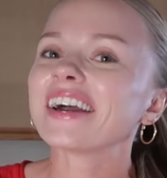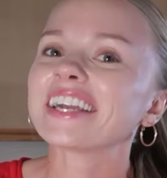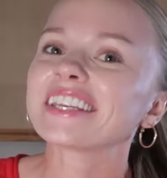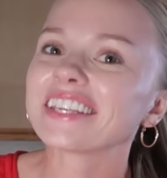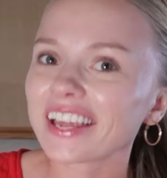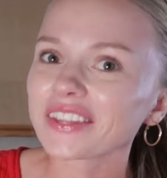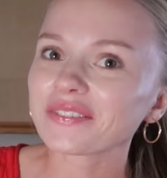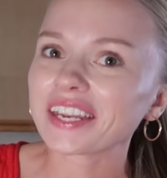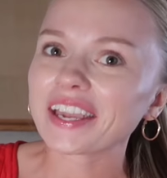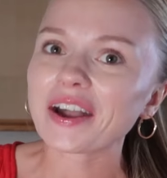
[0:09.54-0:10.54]

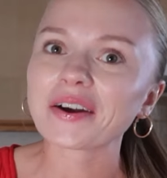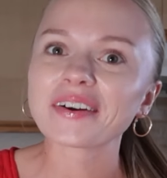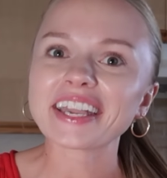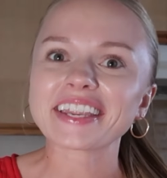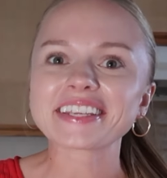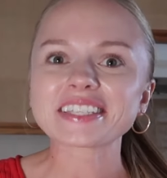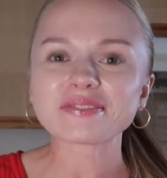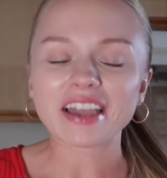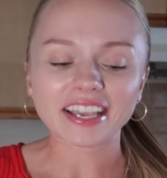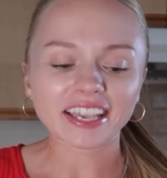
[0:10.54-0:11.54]
another video. It
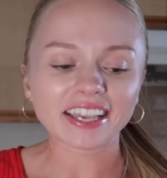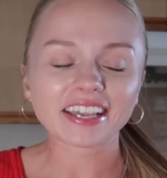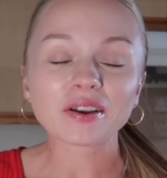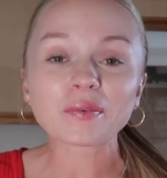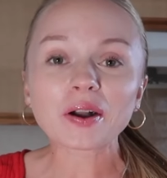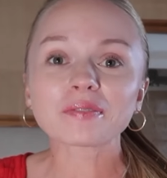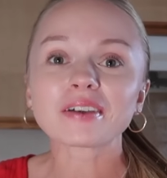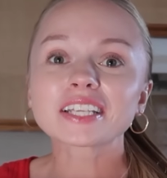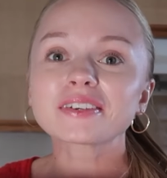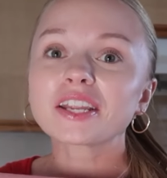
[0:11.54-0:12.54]
is Meagan. Welcome
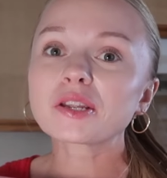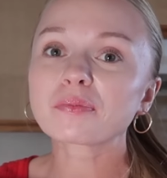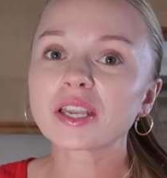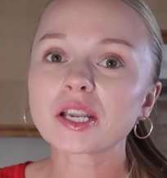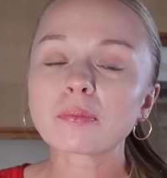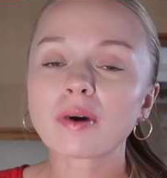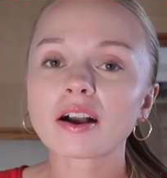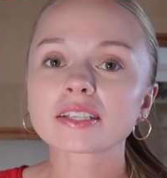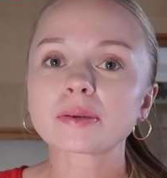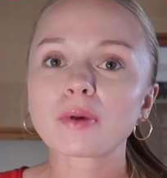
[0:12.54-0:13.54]
back to another pink
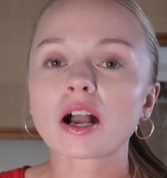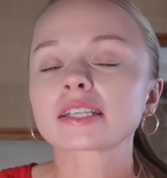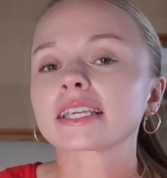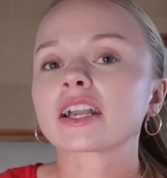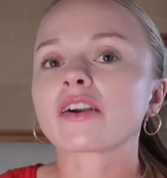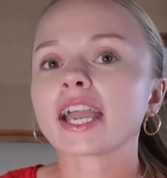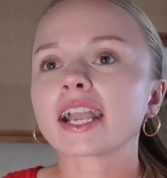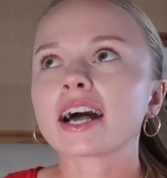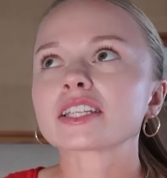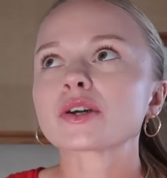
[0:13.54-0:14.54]
box unboxing. Okay
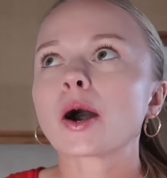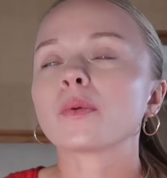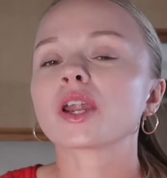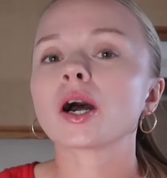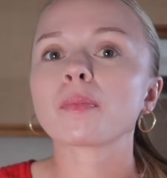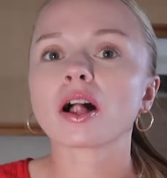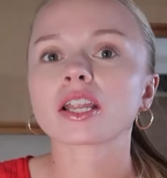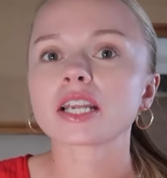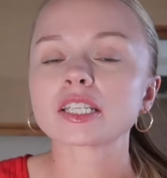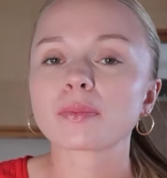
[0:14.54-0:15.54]
guys, so I wanna
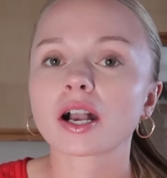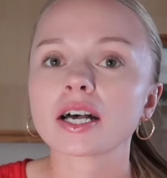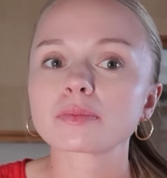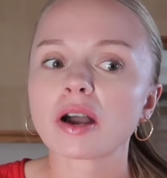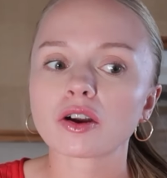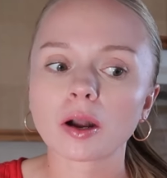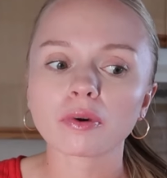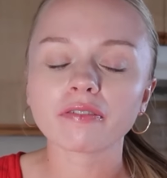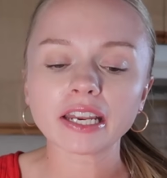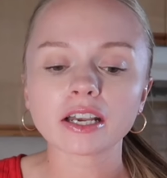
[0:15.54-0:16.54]
apologize because my
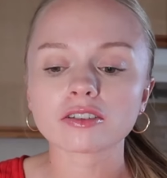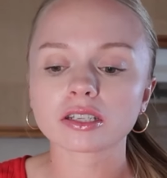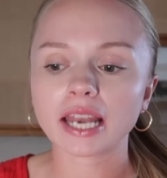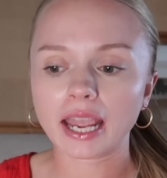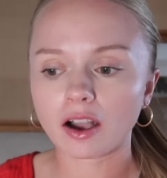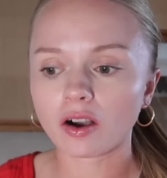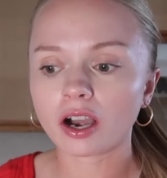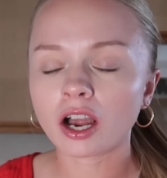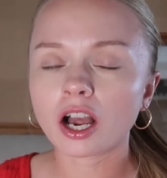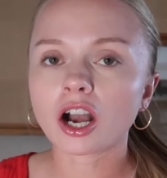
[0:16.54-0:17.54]
Crumbl videos
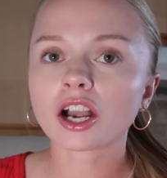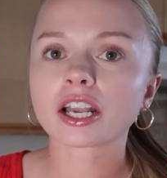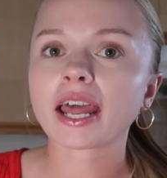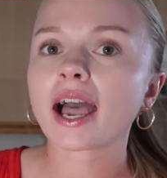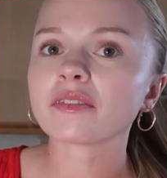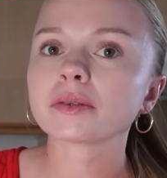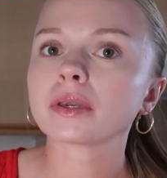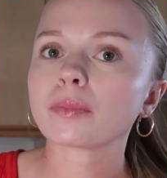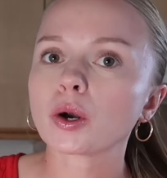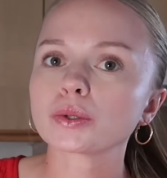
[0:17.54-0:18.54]
now are gonna have to
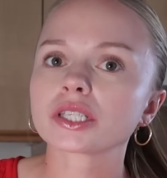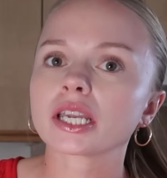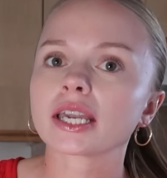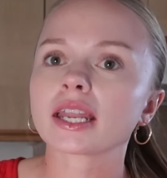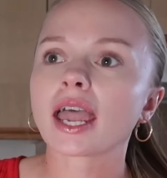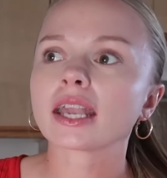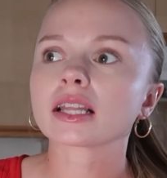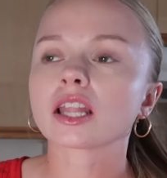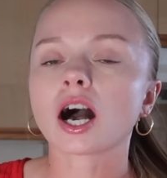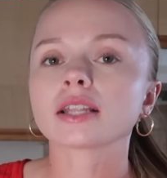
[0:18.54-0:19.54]
be posted a
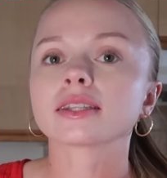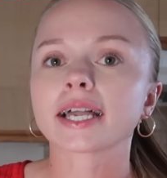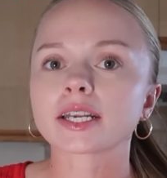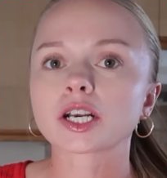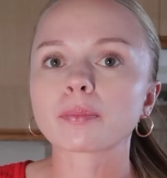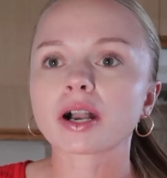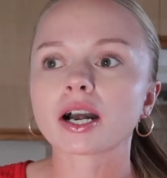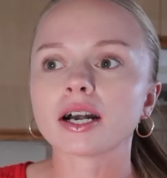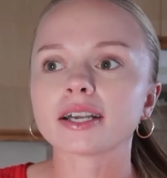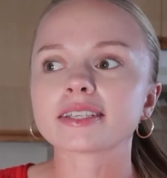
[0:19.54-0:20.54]
lot later
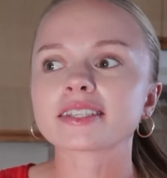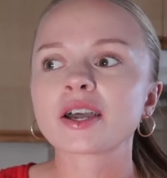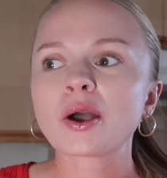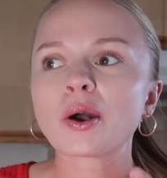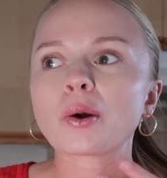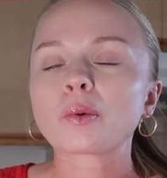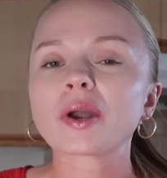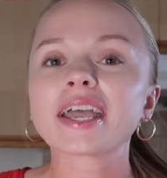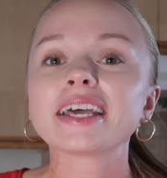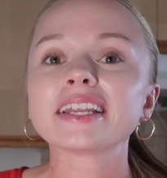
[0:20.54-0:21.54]
because
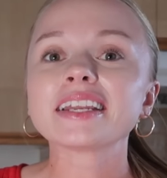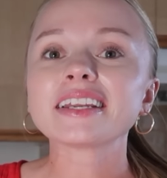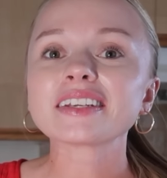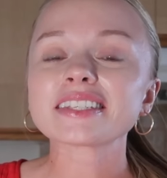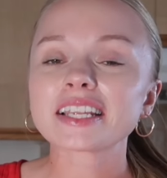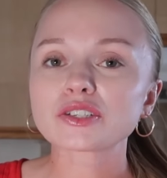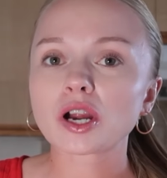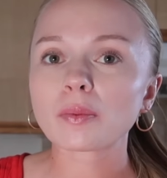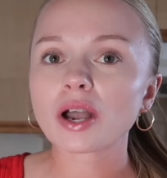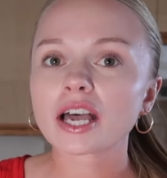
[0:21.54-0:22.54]
when, since
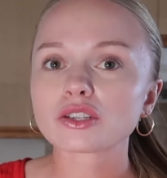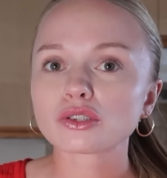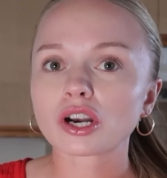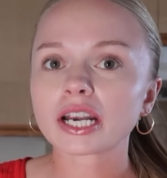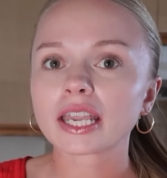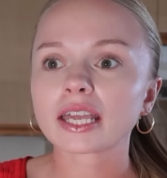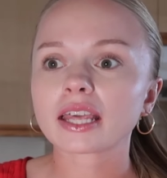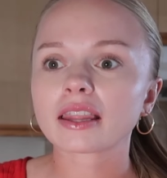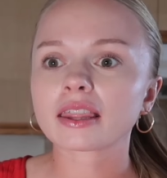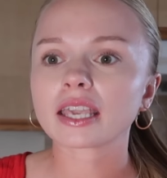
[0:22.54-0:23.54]
Crumbl has
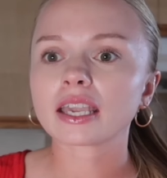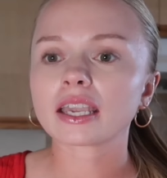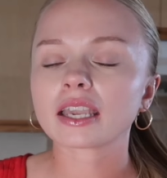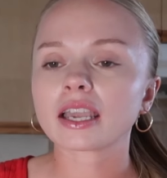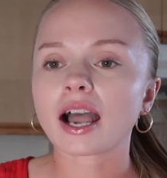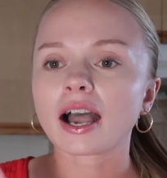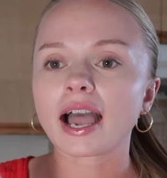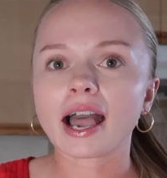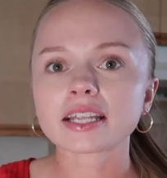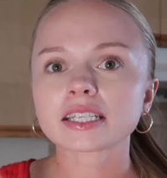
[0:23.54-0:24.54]
started the, I
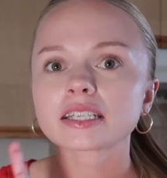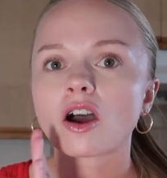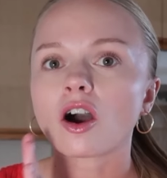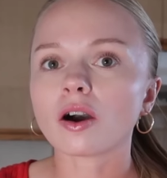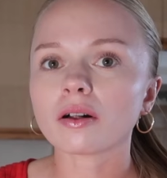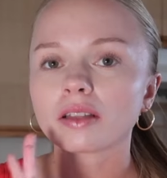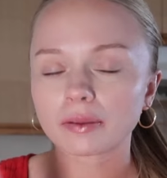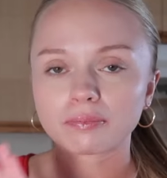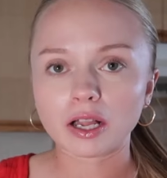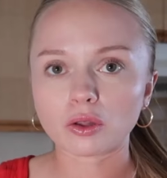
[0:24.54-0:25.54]
asked all,
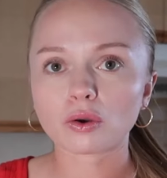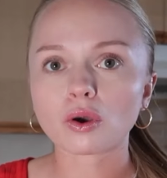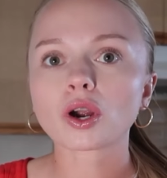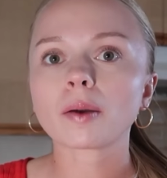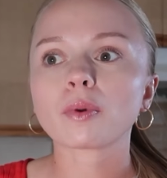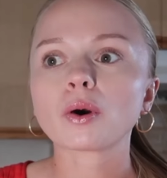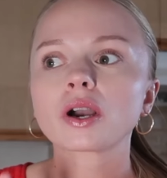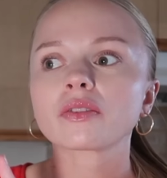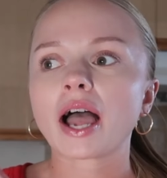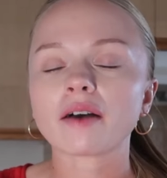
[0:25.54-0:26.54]
like my local
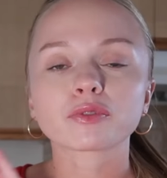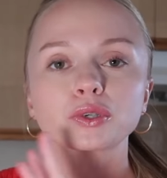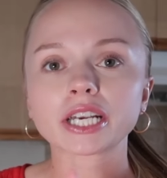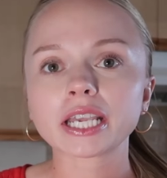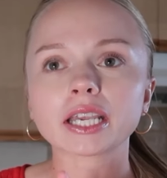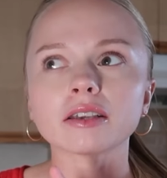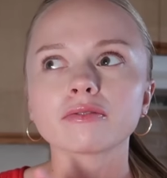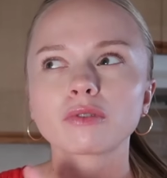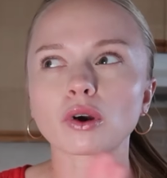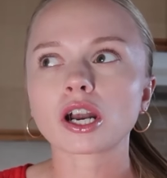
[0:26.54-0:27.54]
Crumbl, they have
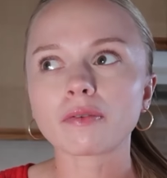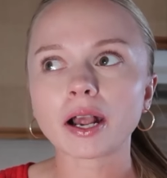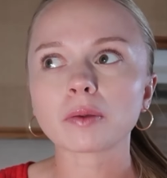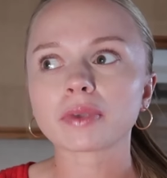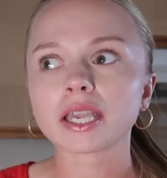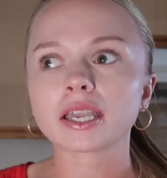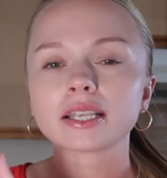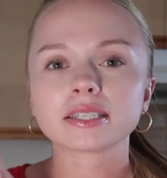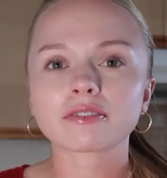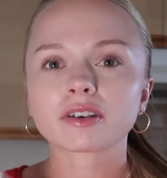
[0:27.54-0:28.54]
three, four around me
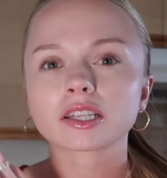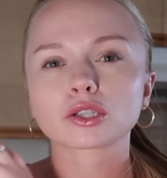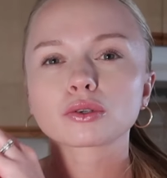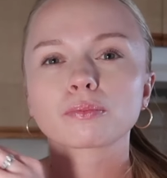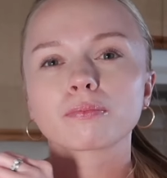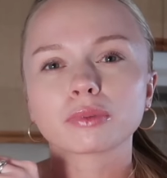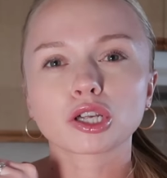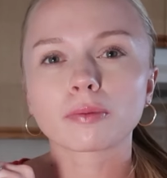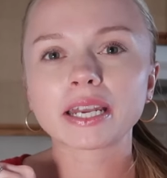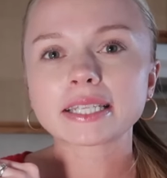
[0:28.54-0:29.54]
in different little,
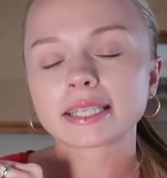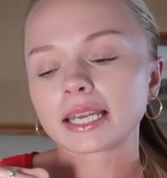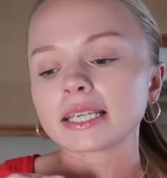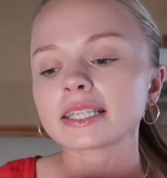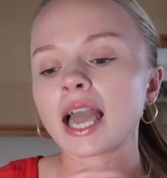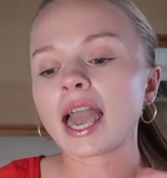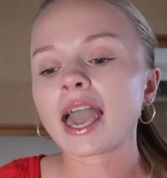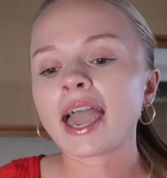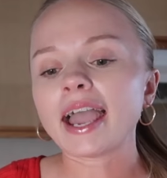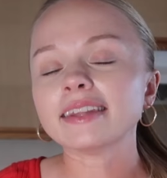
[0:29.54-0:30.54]
little bitty cities.
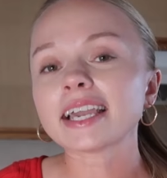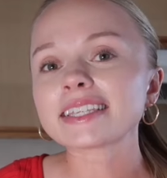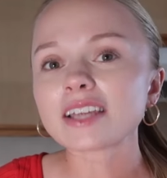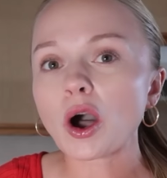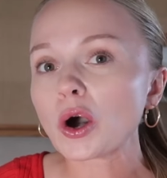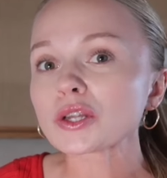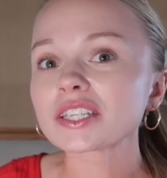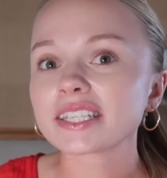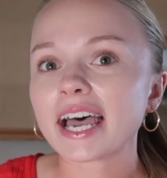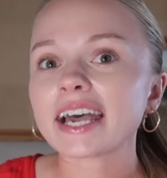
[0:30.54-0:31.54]
And they all
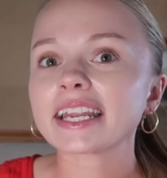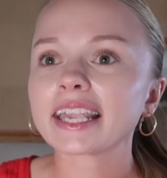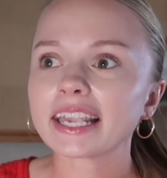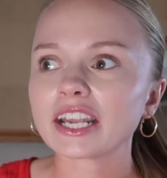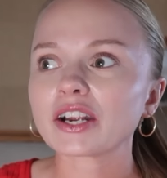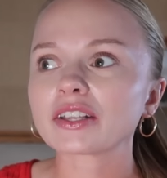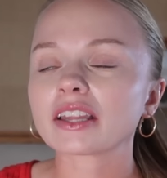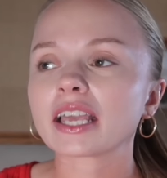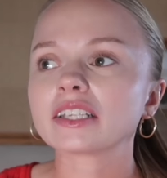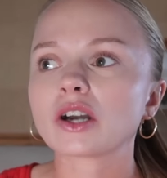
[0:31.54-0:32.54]
said here
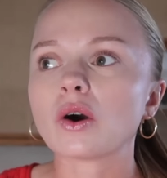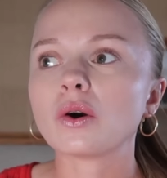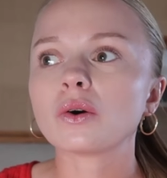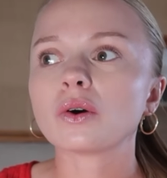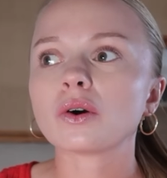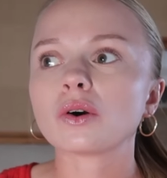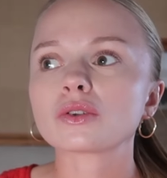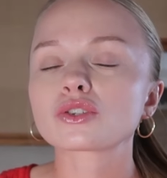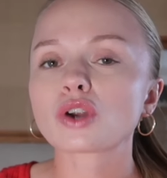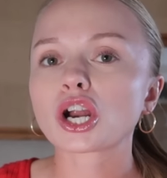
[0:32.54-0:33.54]
that they don't
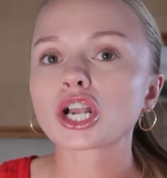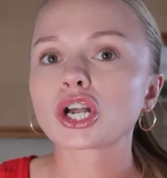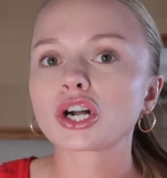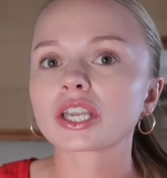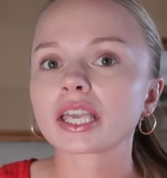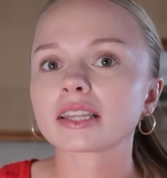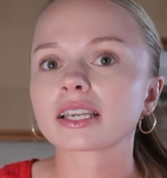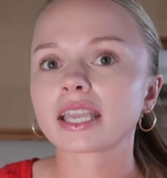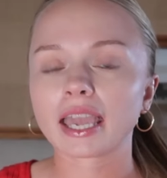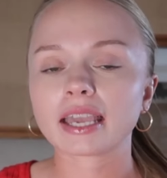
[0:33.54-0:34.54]
start cooking
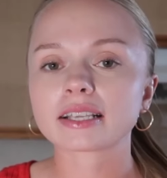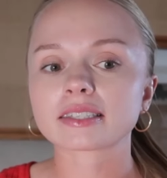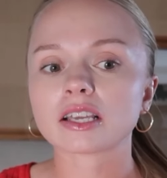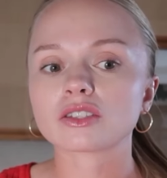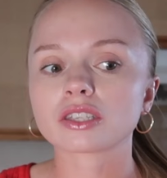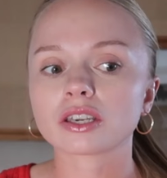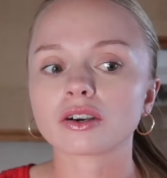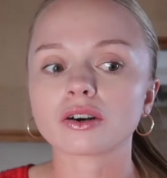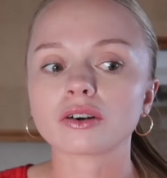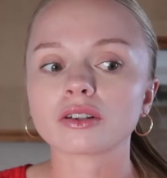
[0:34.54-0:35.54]
the cakes
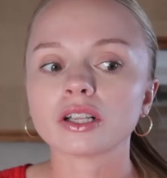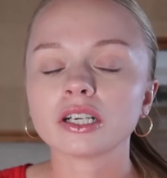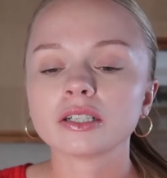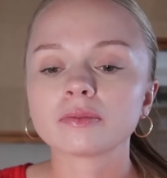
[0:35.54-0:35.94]
until